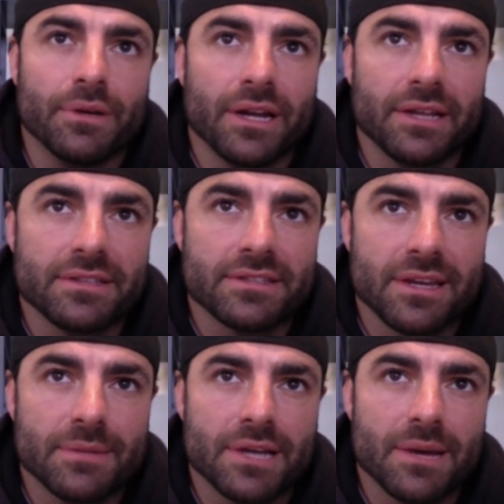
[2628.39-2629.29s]
but at the
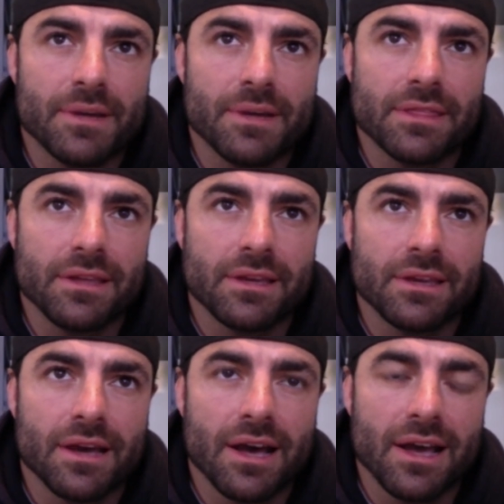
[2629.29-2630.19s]
same time, I think
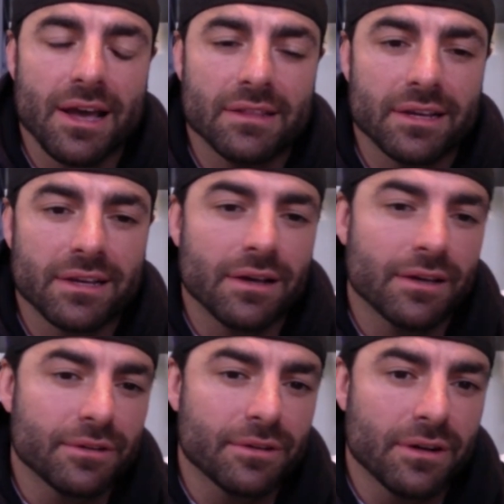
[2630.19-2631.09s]
I had like an
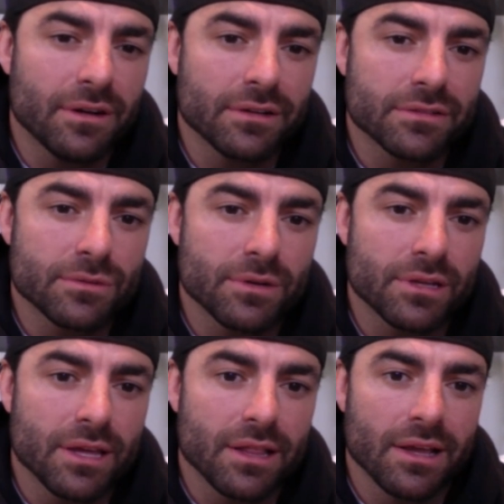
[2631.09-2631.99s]
underdog
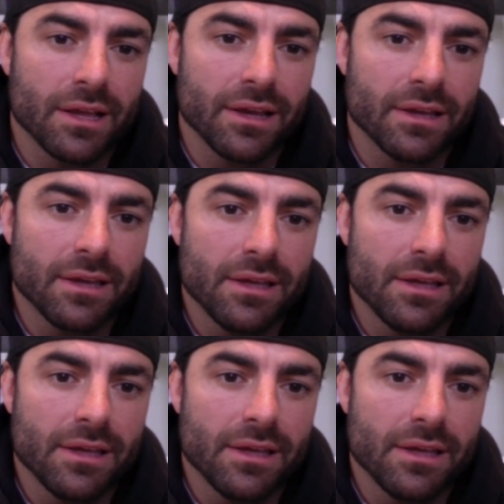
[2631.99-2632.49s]
story that like